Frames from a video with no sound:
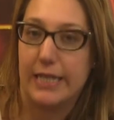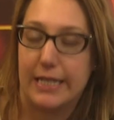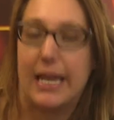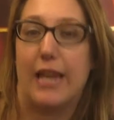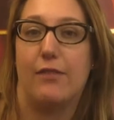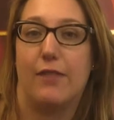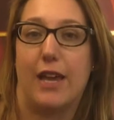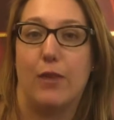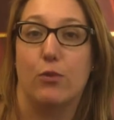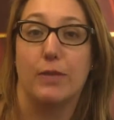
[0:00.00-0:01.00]
to save
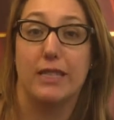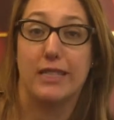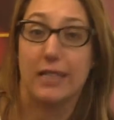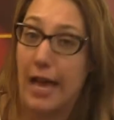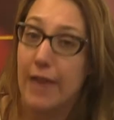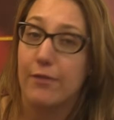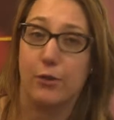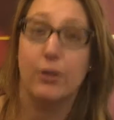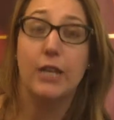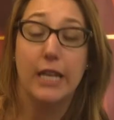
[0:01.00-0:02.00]
a woman's life
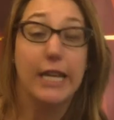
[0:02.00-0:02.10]
or